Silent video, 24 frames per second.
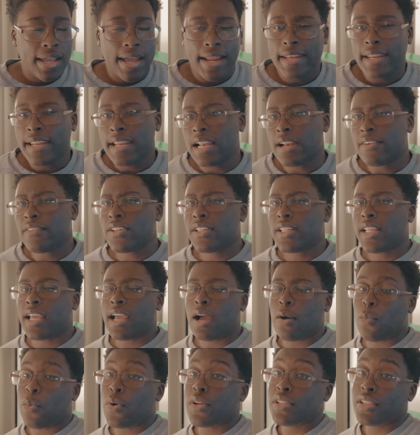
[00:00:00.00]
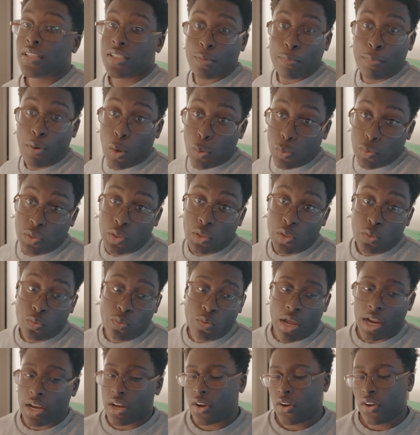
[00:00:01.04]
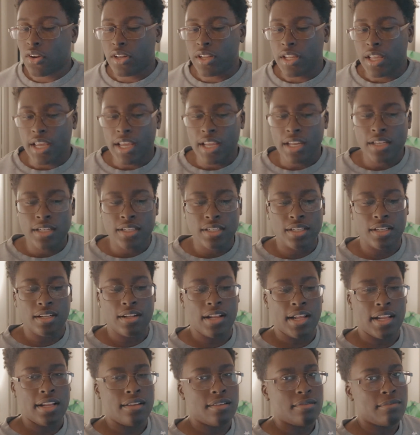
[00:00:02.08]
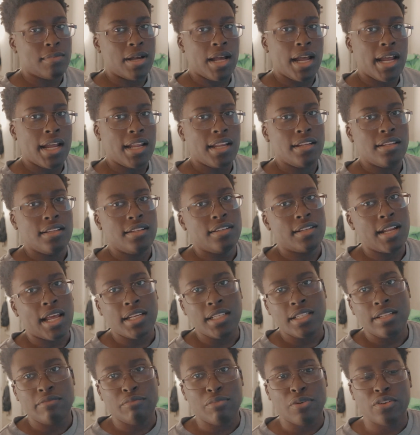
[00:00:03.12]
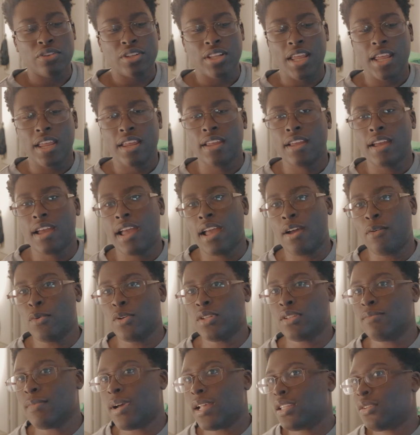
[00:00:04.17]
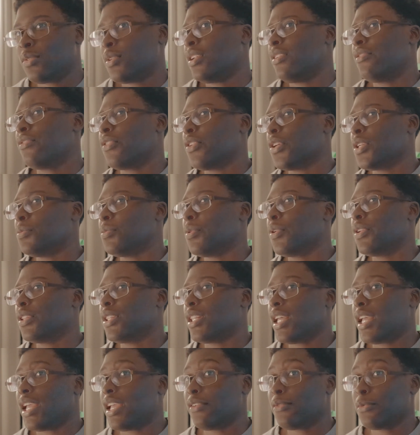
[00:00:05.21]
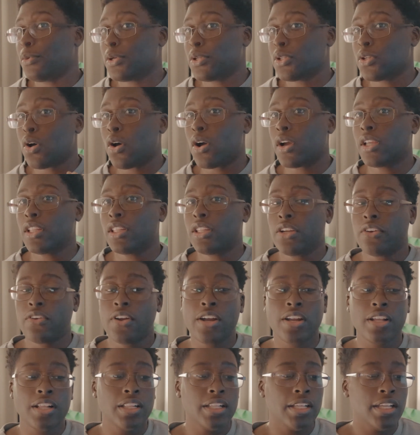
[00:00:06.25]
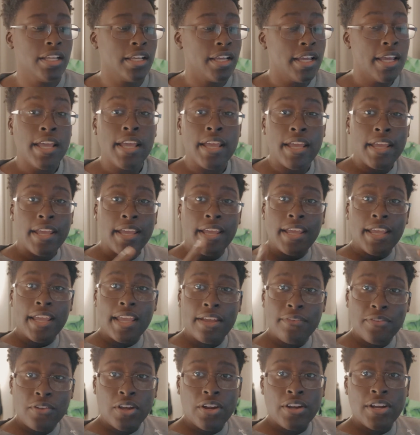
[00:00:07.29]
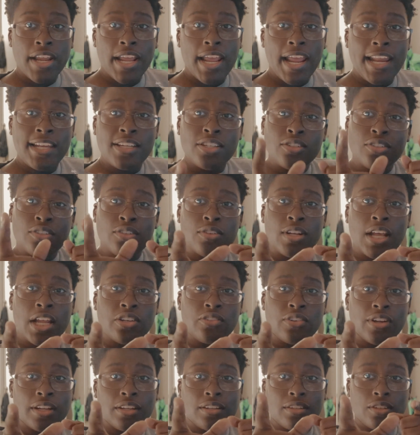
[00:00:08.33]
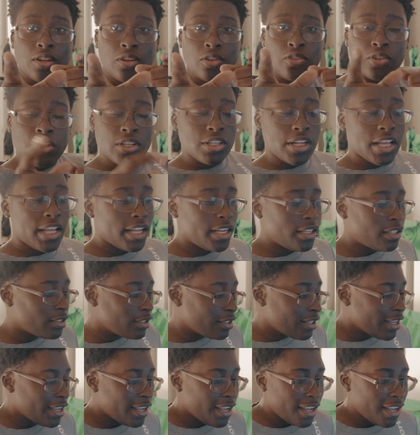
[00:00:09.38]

I did everything I wasn't supposed to do at an early age, like my 19th birthday. It was my 21st birthday, if we're talking theoretically. If you're underage, do not drink. Don't drink, kids.